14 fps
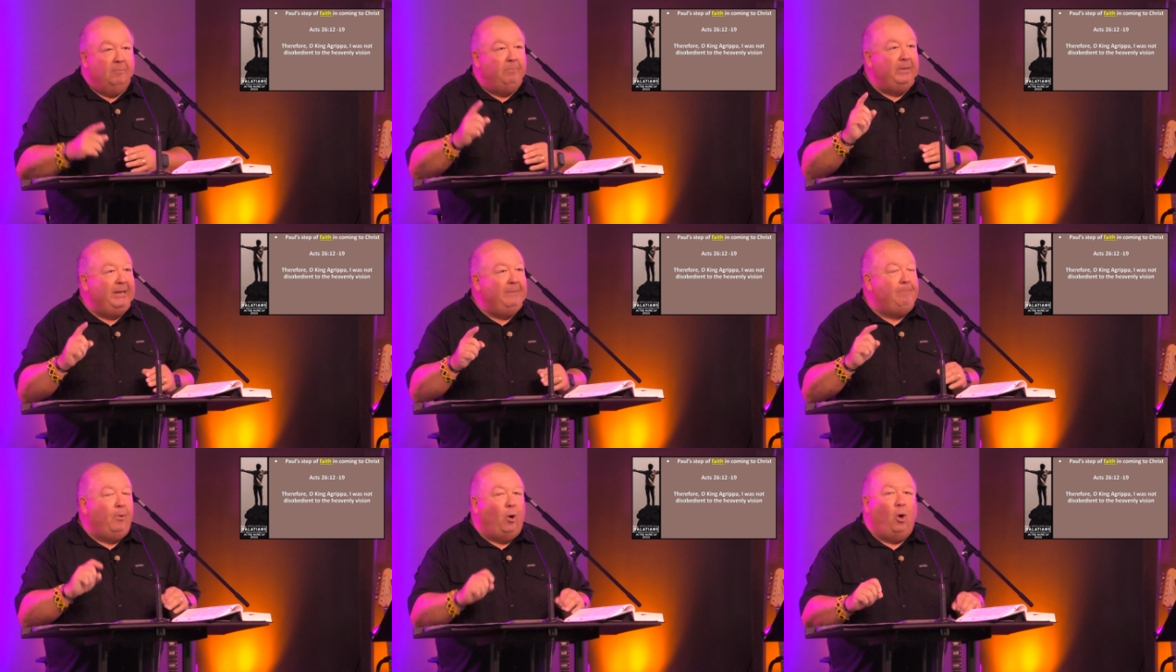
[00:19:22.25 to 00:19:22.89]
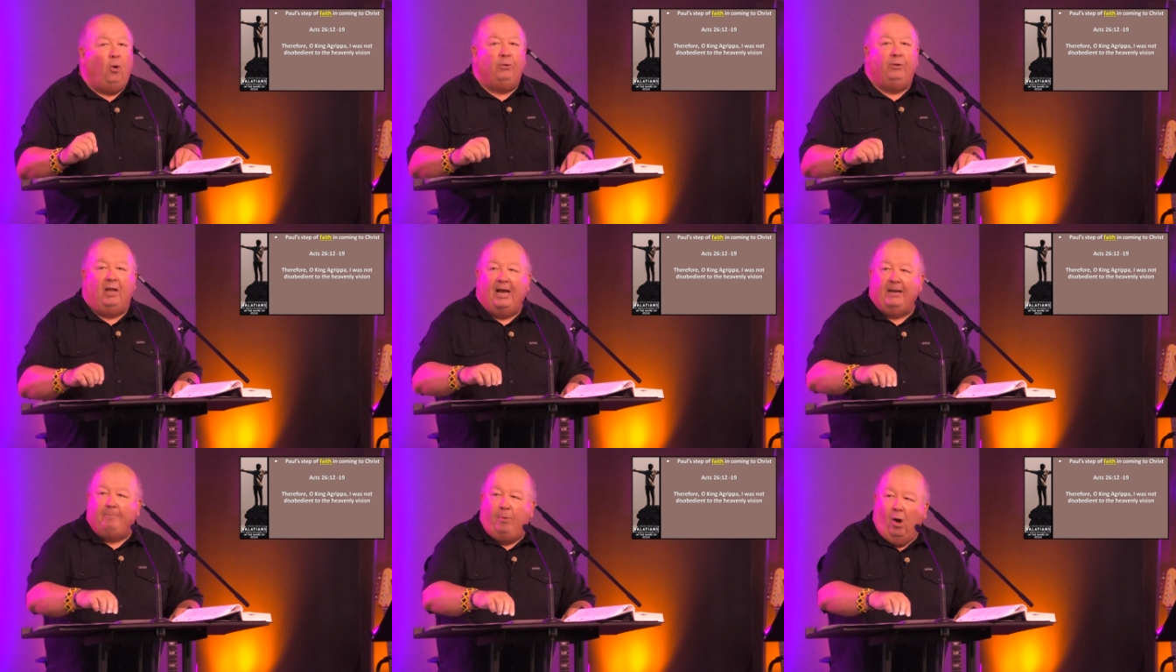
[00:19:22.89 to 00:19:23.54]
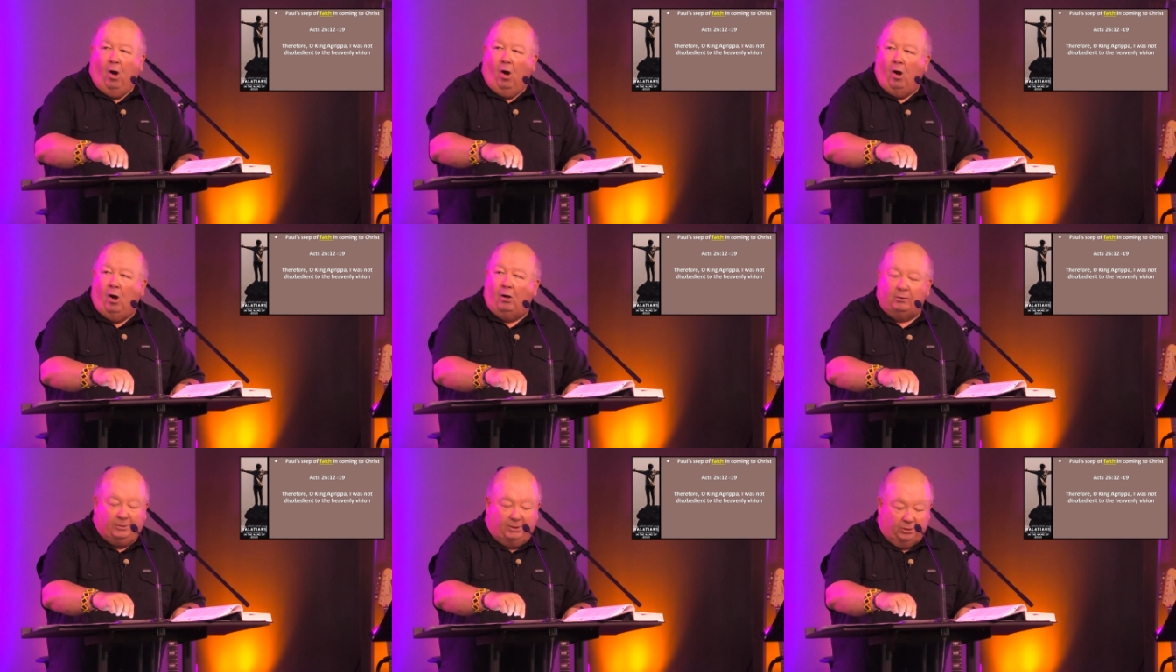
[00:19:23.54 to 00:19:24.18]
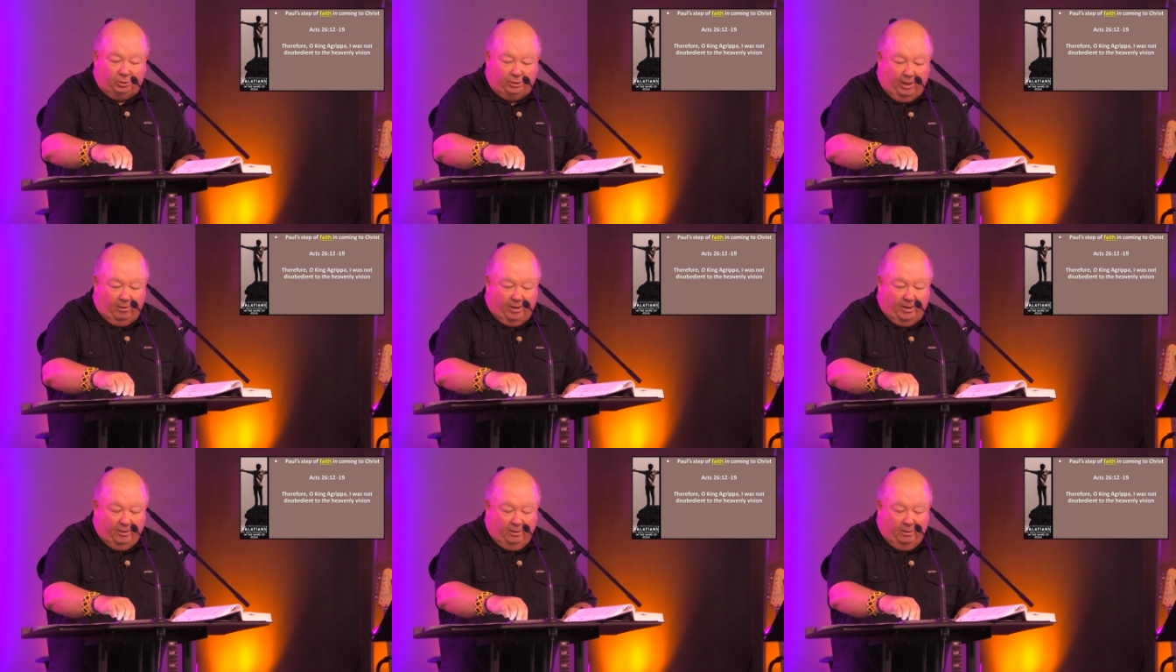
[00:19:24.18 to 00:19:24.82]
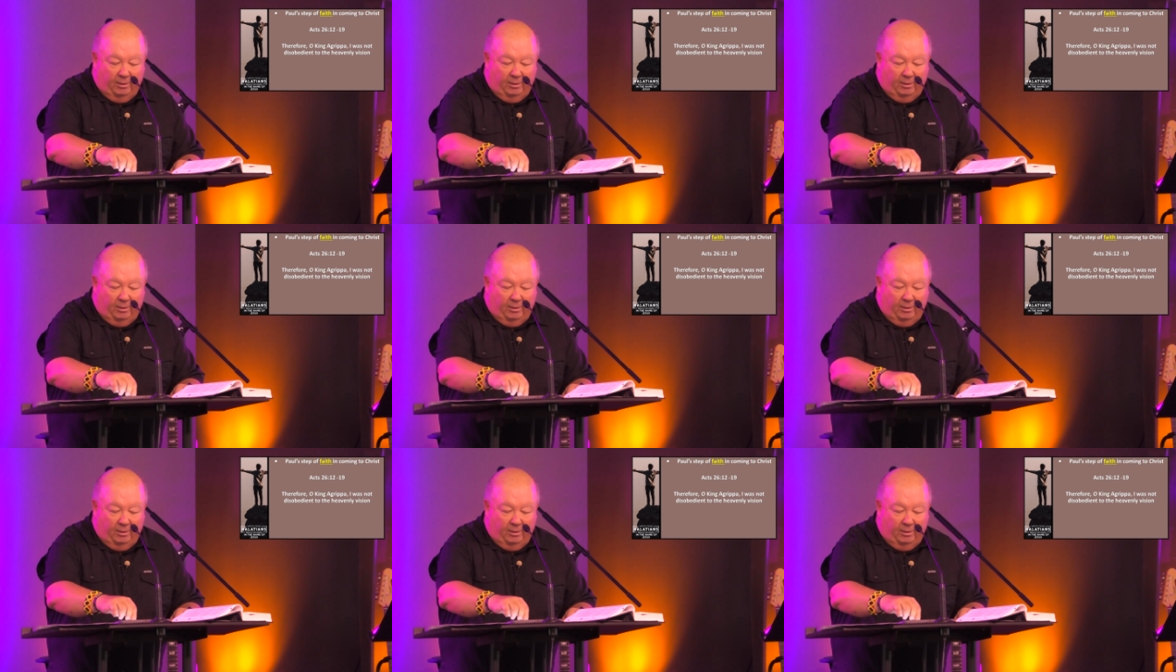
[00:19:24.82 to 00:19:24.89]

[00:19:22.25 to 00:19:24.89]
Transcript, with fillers: Be bold like Paul to share it